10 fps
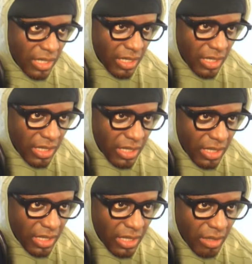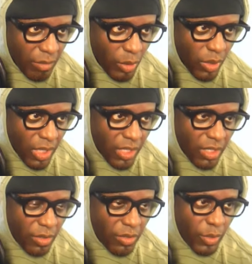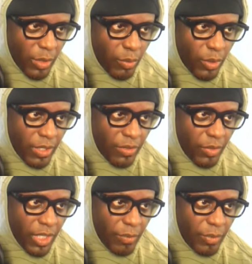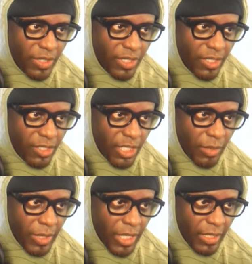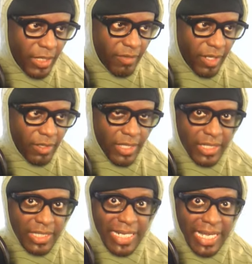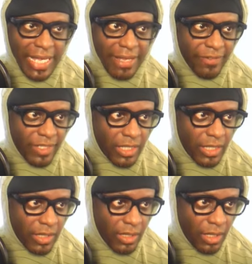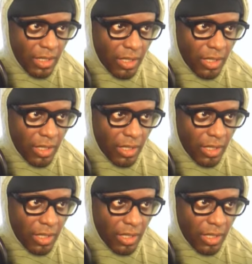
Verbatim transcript: Uh, Morocco, 3.3% GDP. I live there. That's in Africa.